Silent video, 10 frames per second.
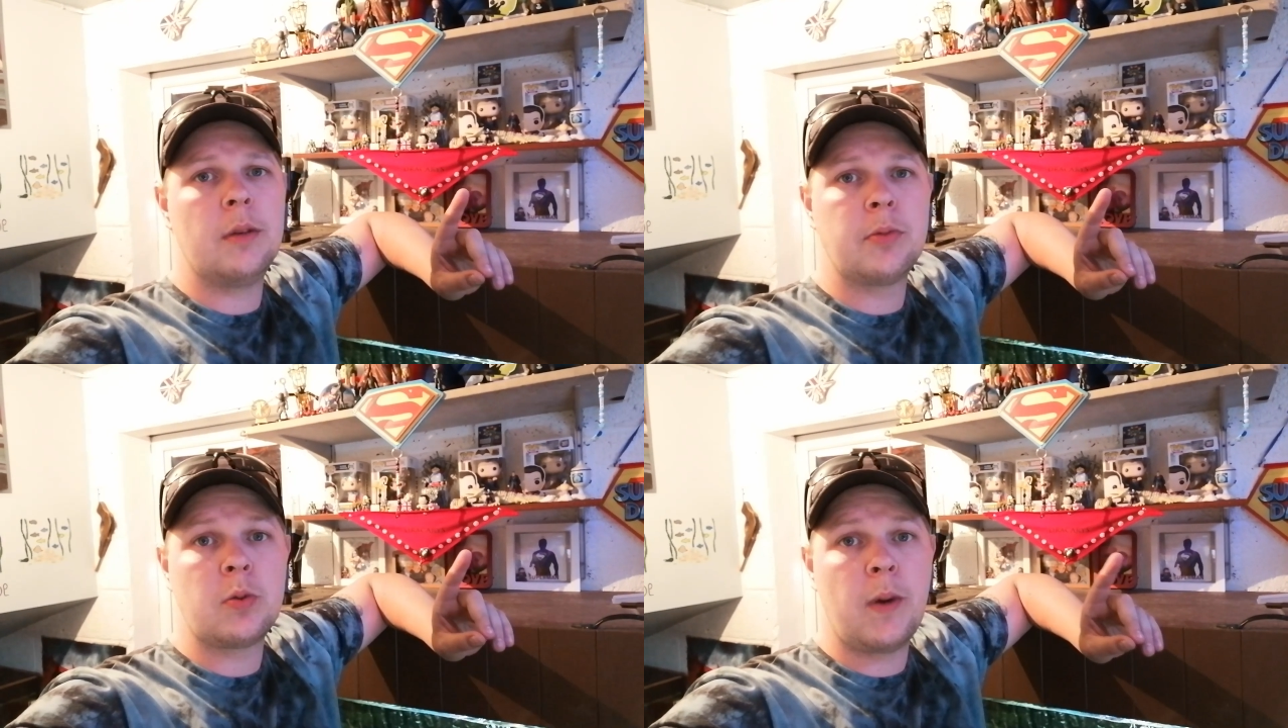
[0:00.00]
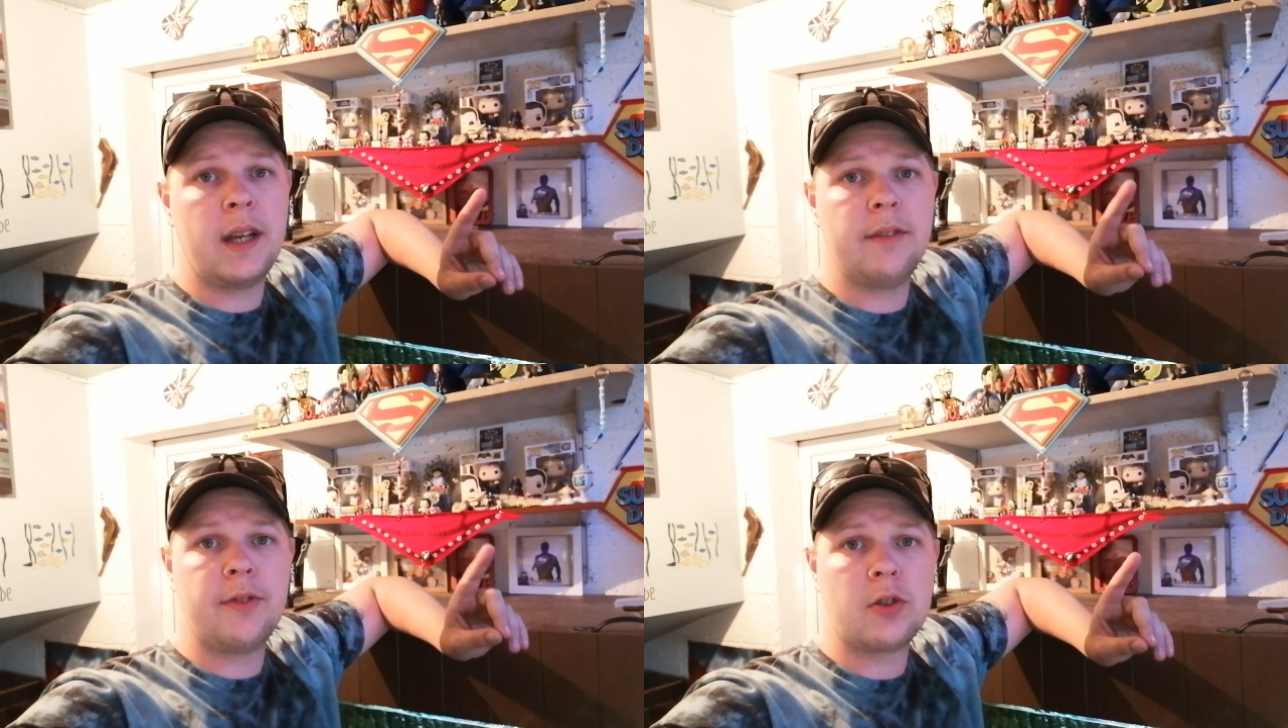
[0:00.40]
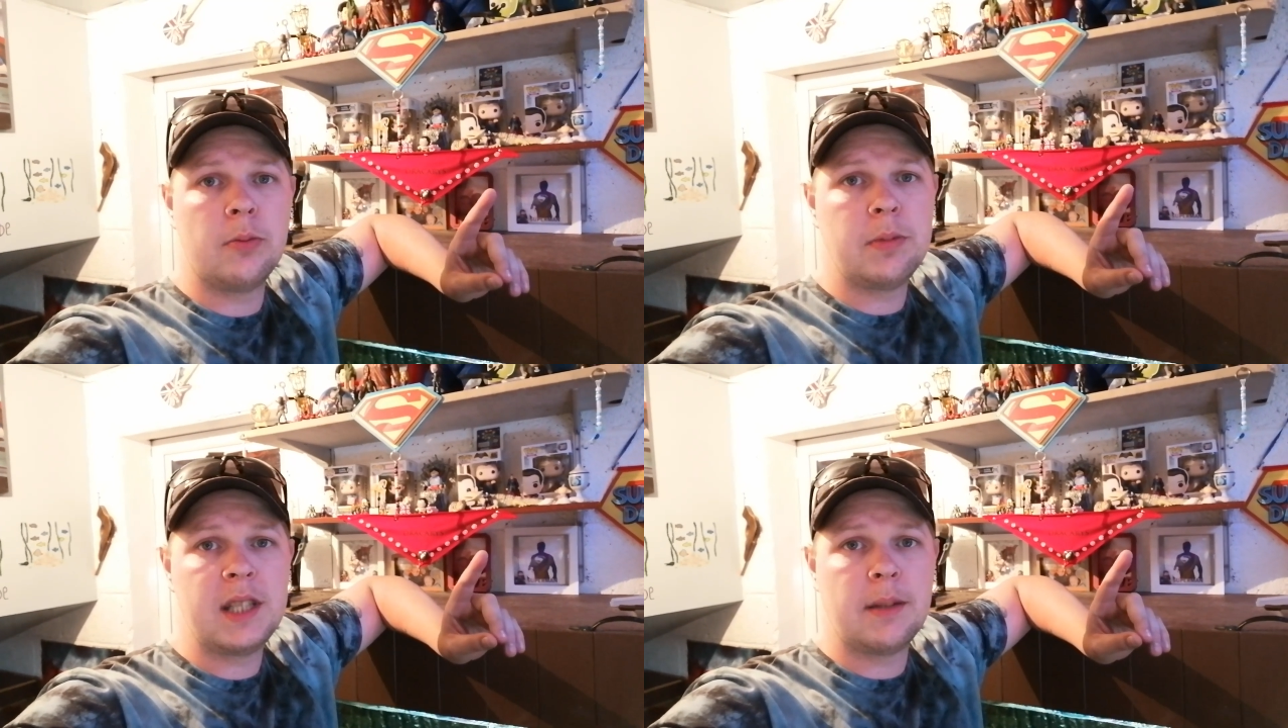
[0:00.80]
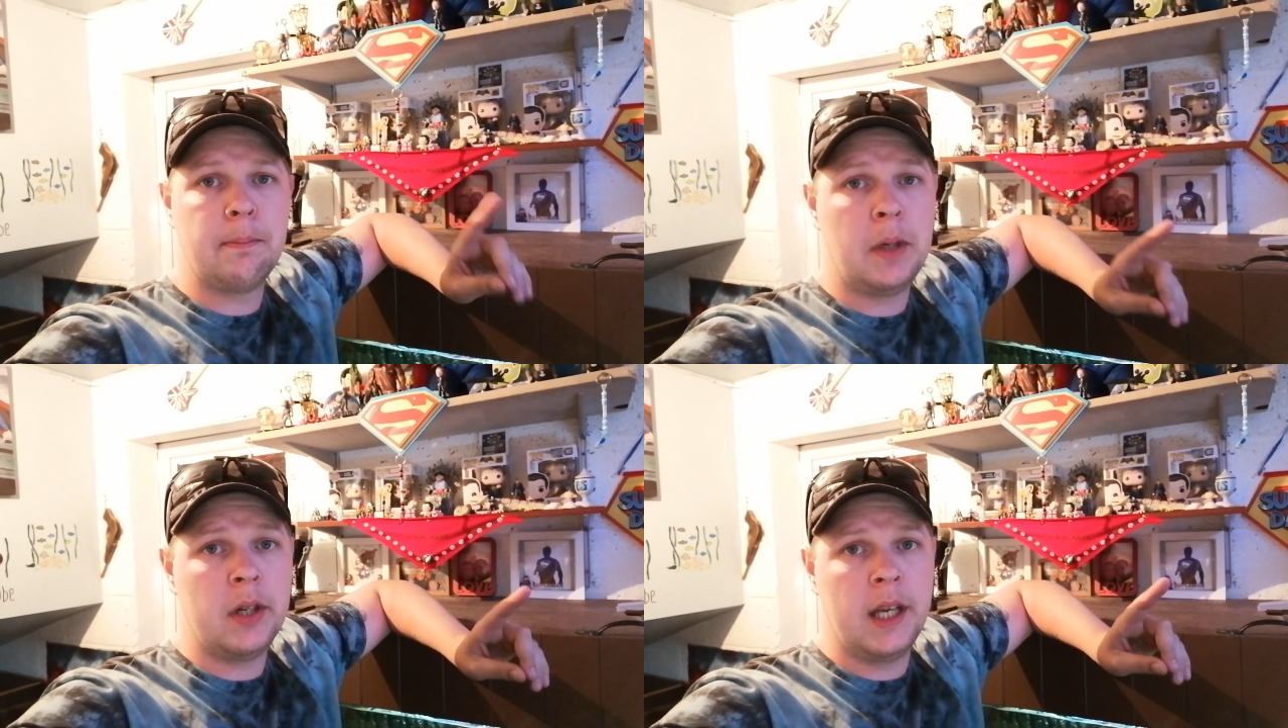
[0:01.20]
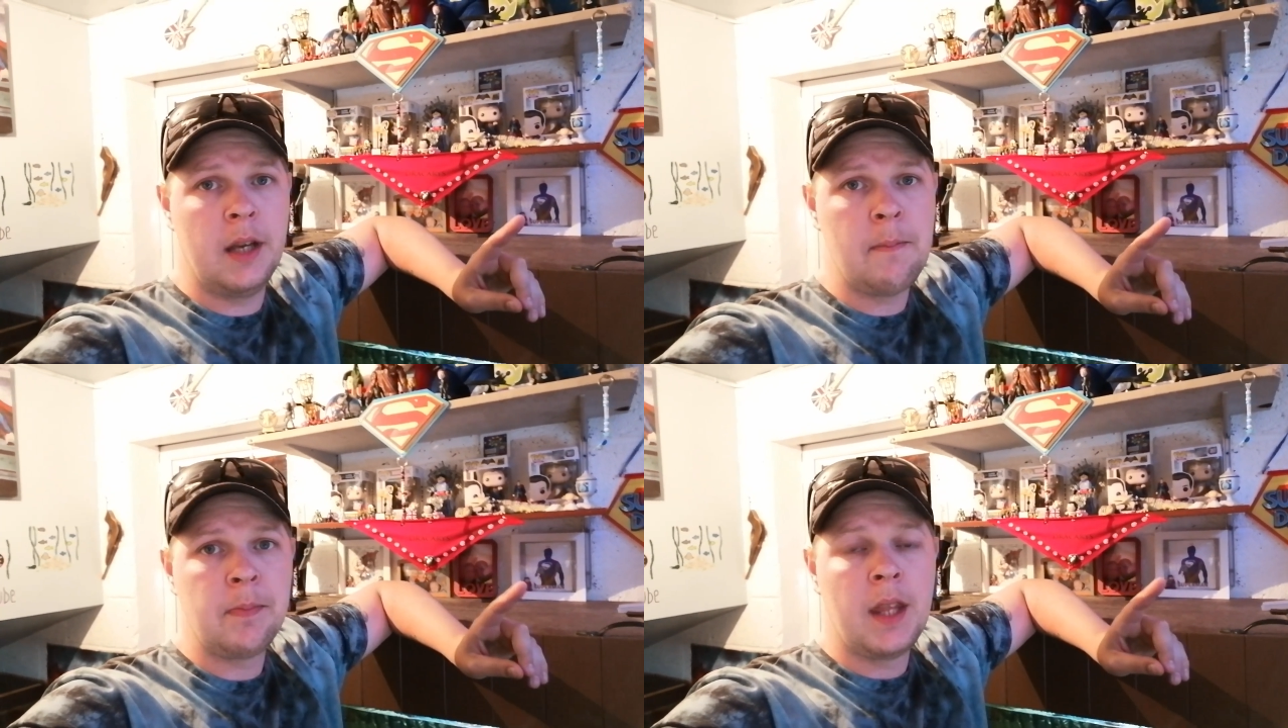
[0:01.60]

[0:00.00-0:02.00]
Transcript: I'm just waiting for somebody to buy it.